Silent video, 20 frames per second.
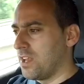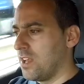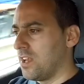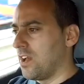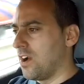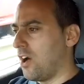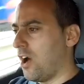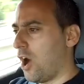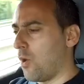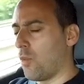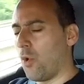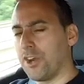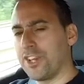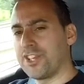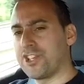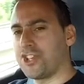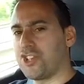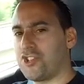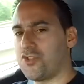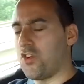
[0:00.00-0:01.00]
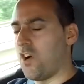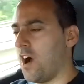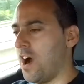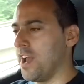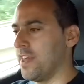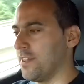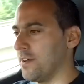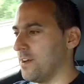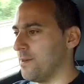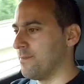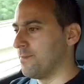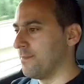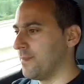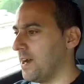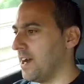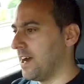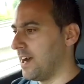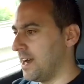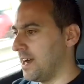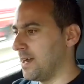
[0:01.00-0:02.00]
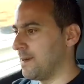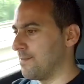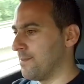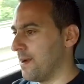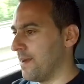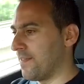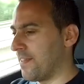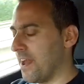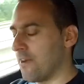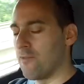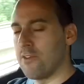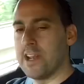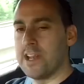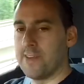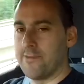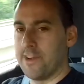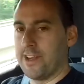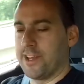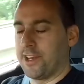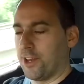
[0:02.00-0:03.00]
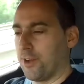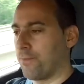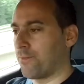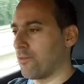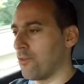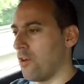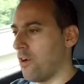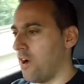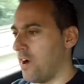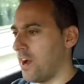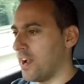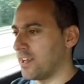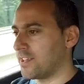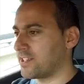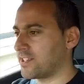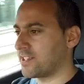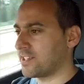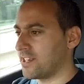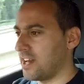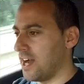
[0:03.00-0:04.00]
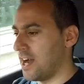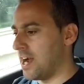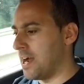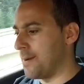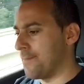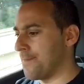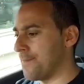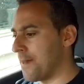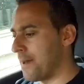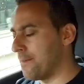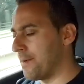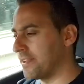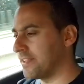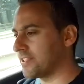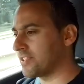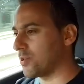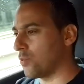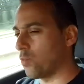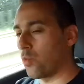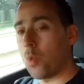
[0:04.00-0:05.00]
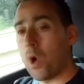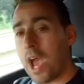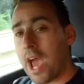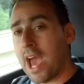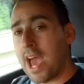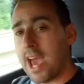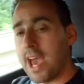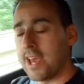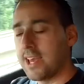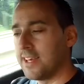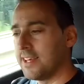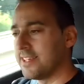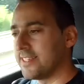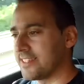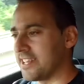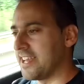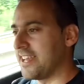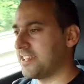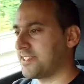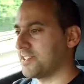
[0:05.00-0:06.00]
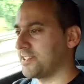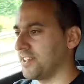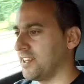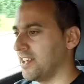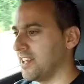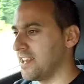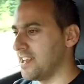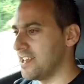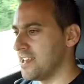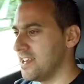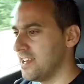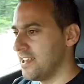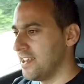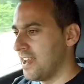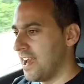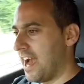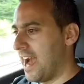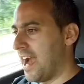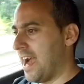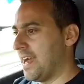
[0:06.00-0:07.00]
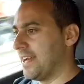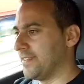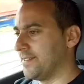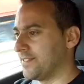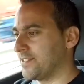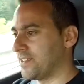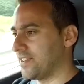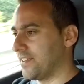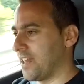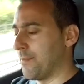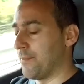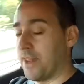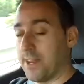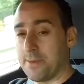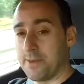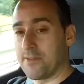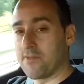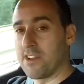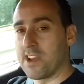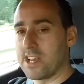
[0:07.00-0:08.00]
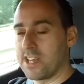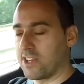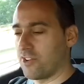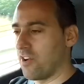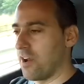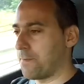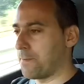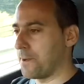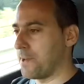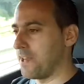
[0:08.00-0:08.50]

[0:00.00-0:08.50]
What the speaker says: I wanted to try them. They're really good price, they're meant to wear decently, and they're meant to be really grippy.